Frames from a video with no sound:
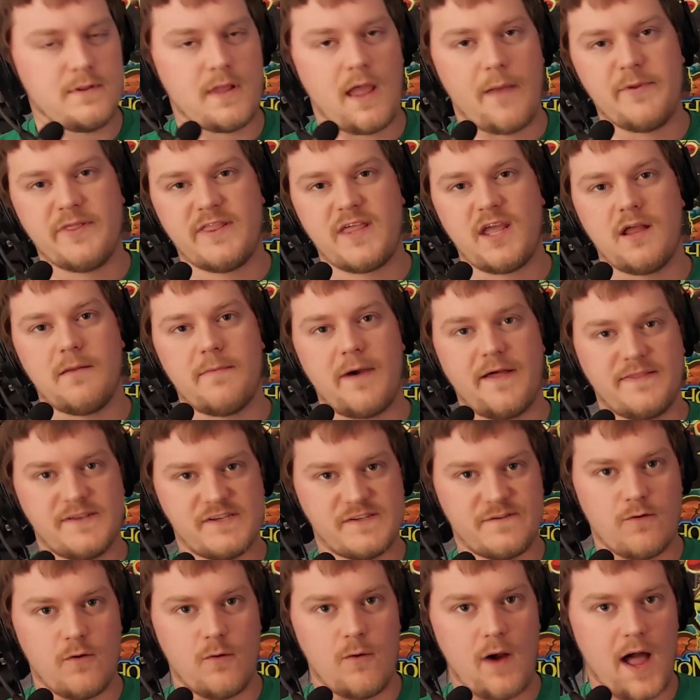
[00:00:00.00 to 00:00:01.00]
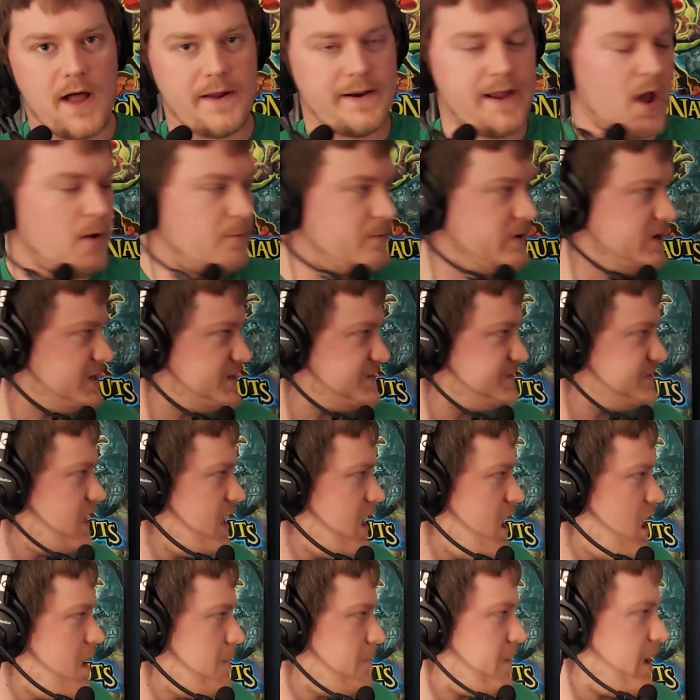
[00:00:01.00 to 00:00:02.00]
I've been thinking about this for a while now because
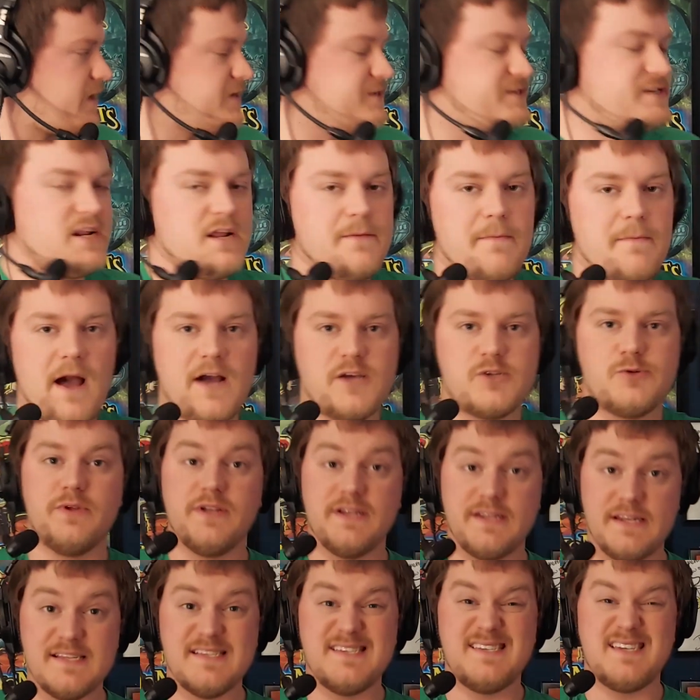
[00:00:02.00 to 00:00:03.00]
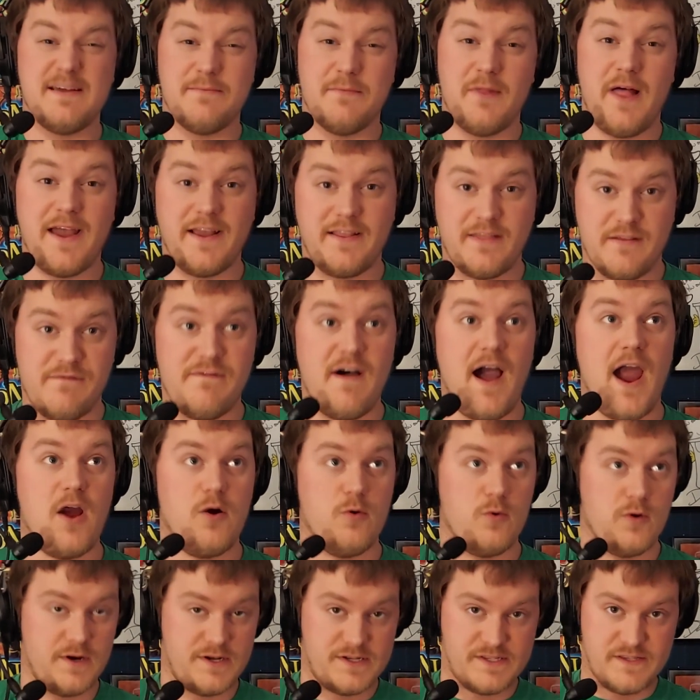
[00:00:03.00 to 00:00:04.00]
Battle City Box really did seem like the
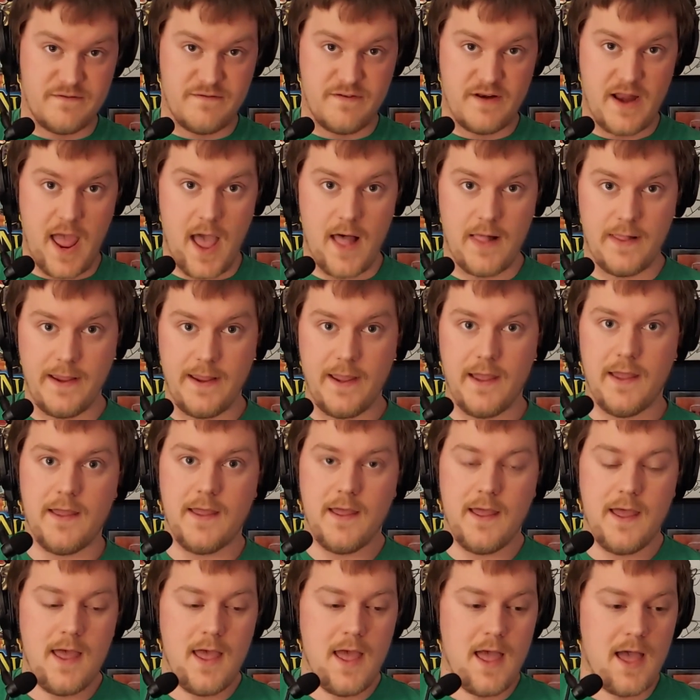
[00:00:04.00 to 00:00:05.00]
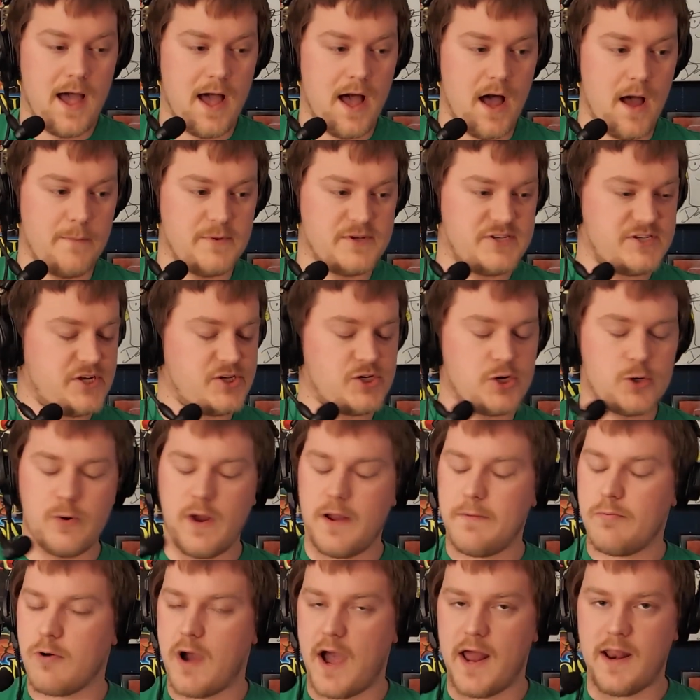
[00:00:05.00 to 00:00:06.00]
fireworks, the finale. It's such a
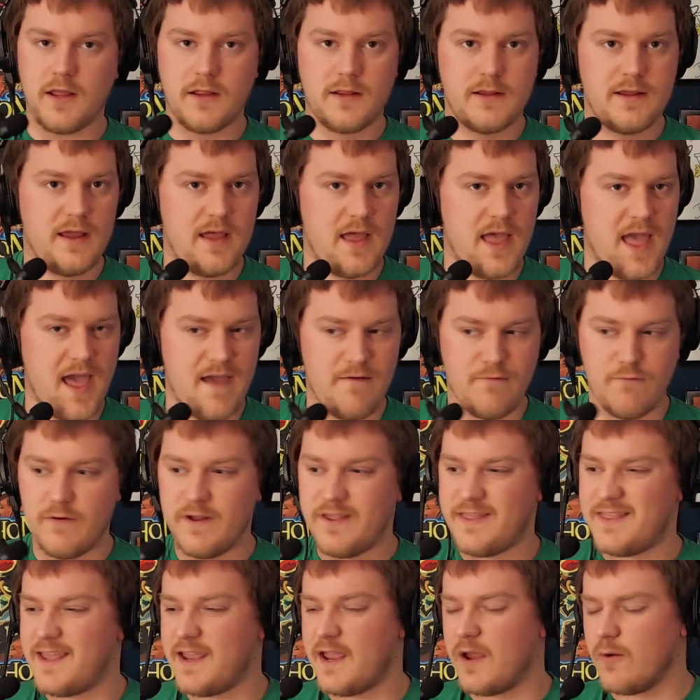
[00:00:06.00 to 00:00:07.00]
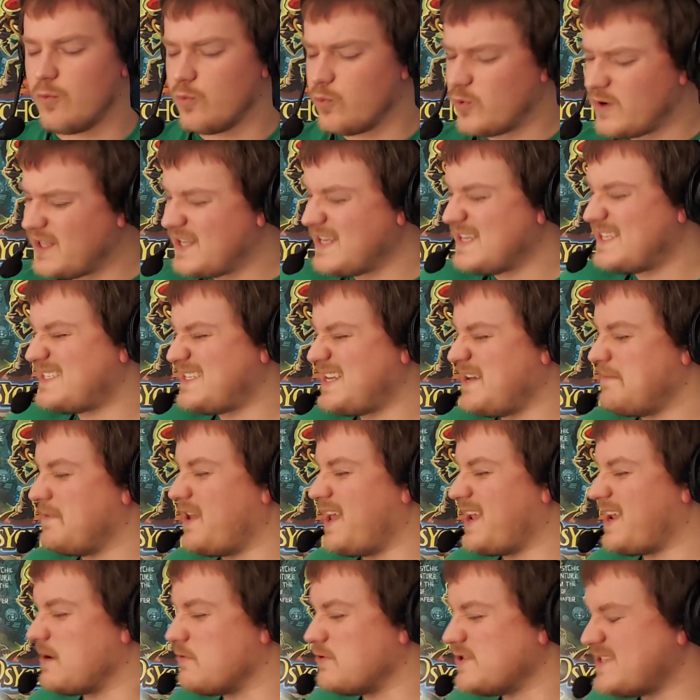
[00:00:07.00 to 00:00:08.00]
great product. Everything, it really seemed
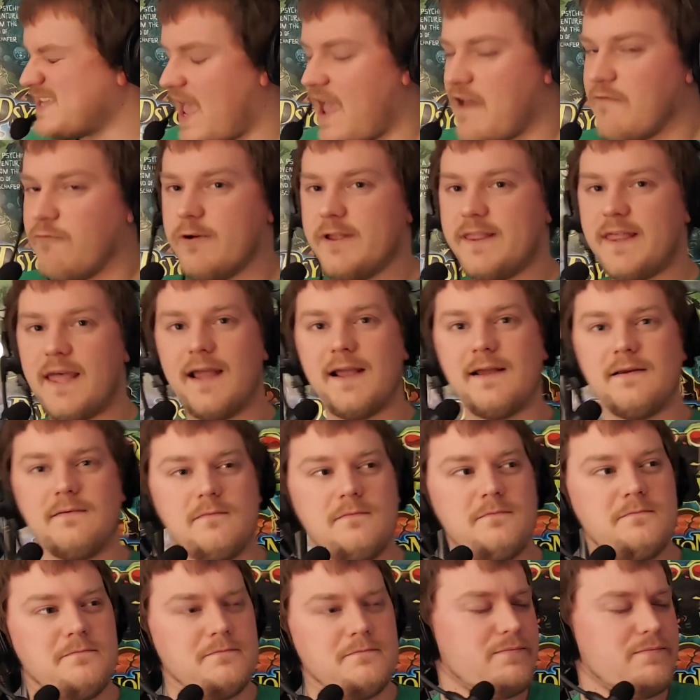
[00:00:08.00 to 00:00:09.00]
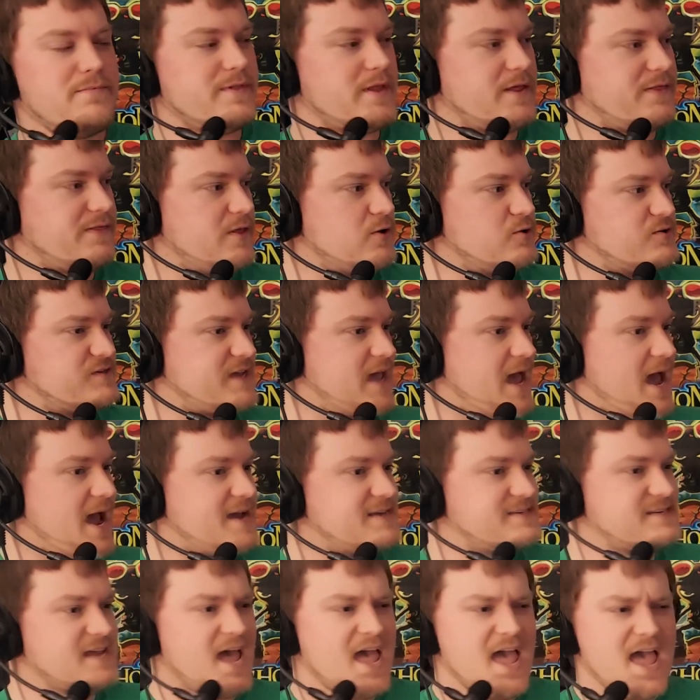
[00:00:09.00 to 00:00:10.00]
like it was everything that those
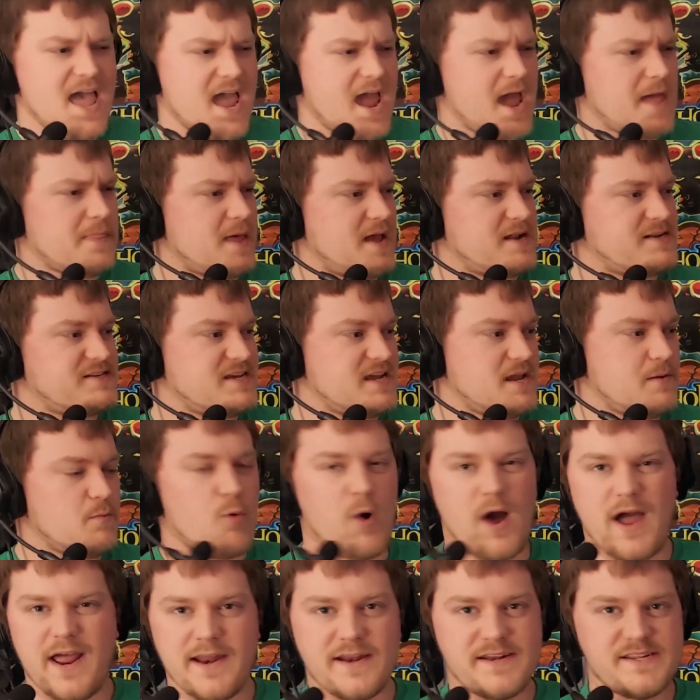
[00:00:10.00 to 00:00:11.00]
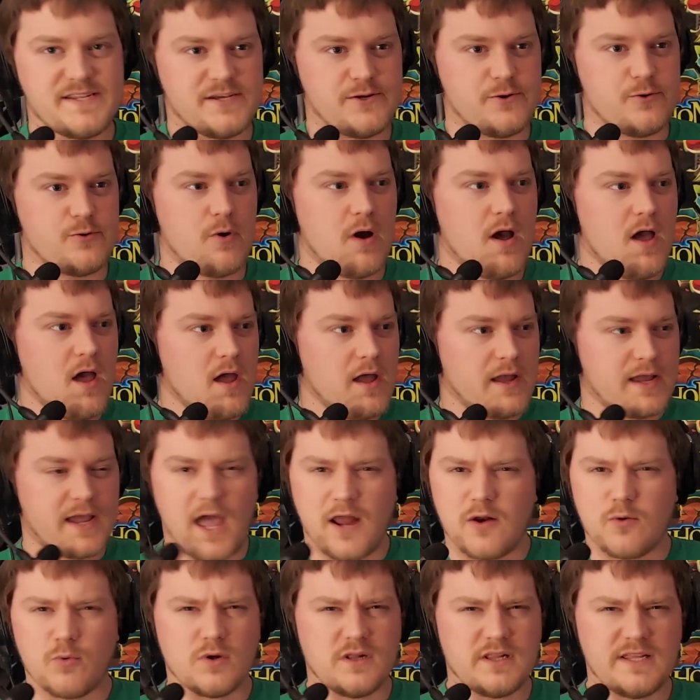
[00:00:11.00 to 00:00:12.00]
guys and that team wanted to
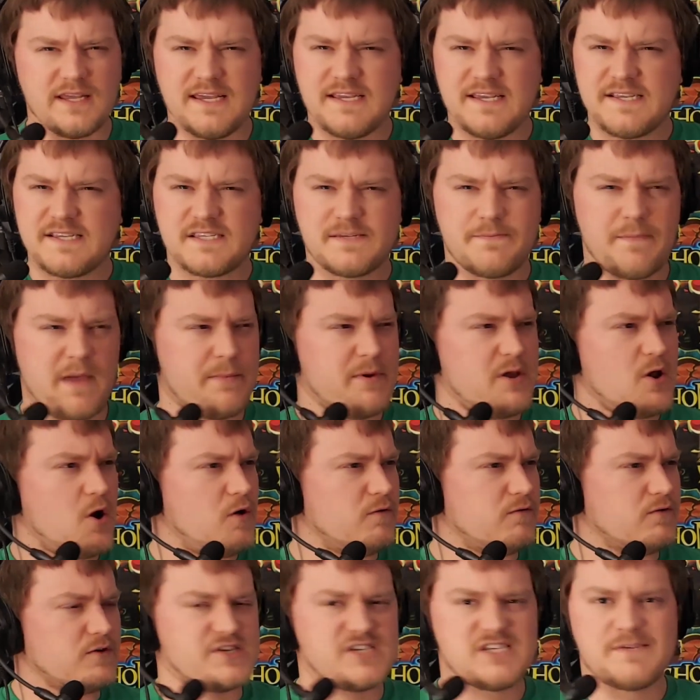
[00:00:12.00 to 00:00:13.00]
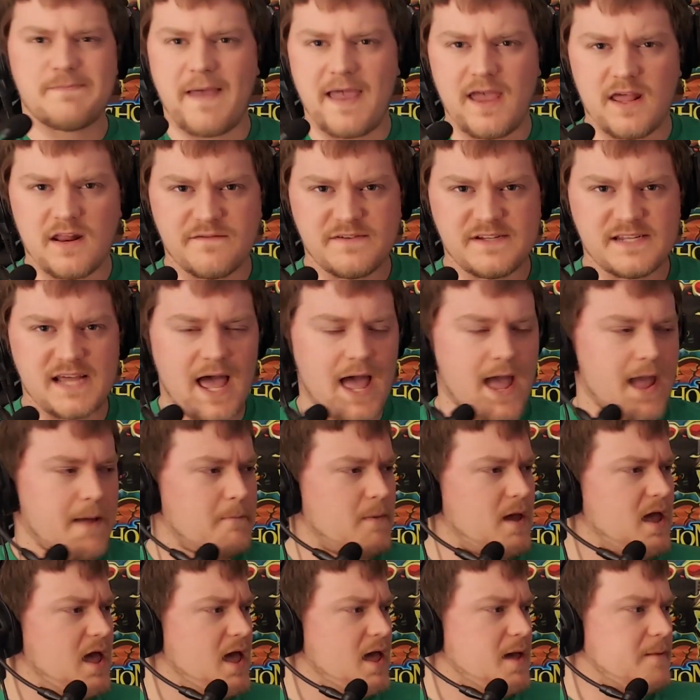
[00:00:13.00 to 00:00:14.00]
kind of release maybe over a span of time.